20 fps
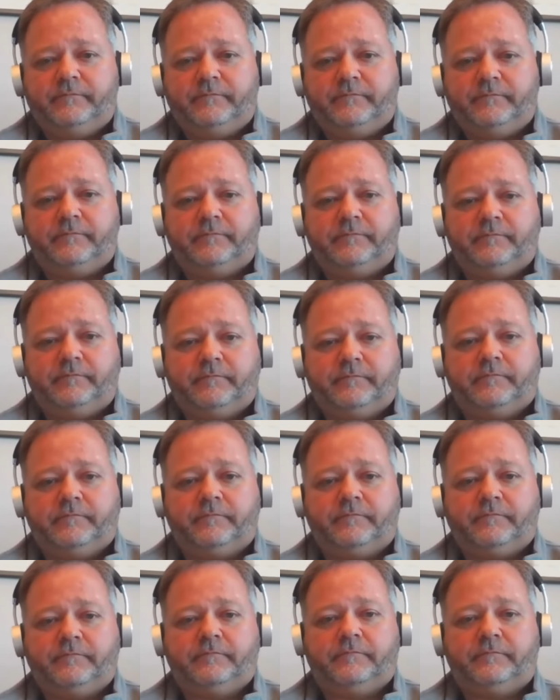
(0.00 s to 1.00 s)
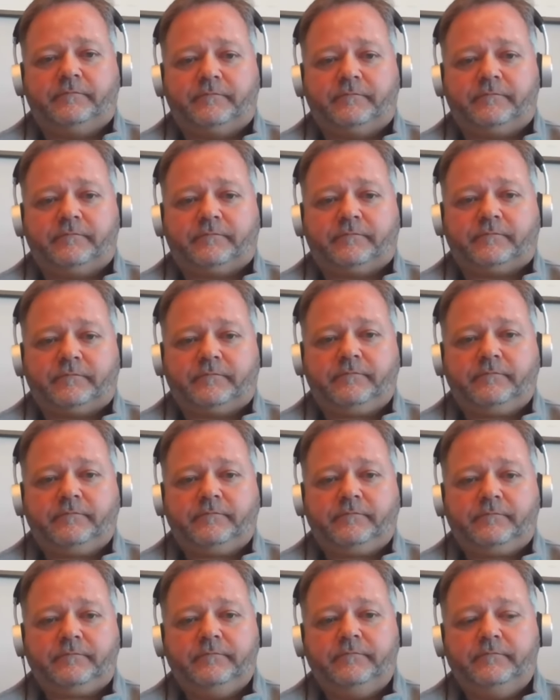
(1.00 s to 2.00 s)

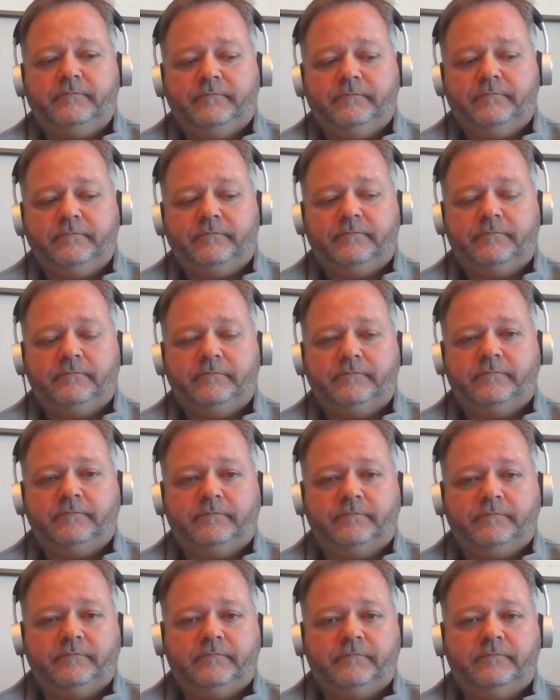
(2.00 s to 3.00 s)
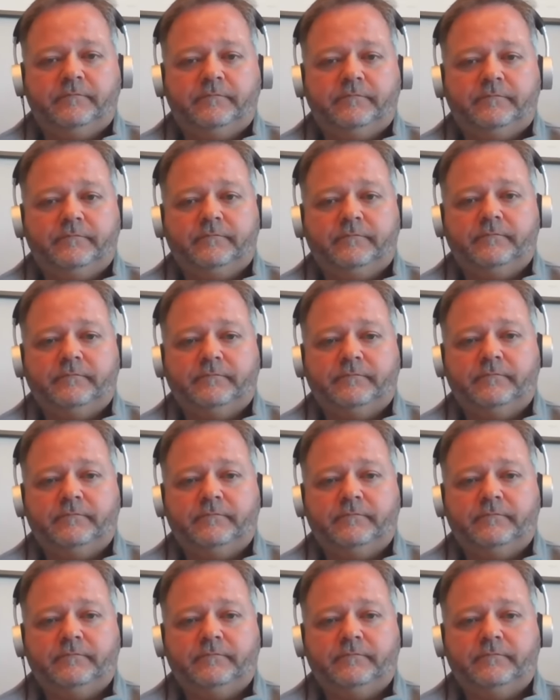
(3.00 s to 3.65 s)
No words are spoken by the person on screen.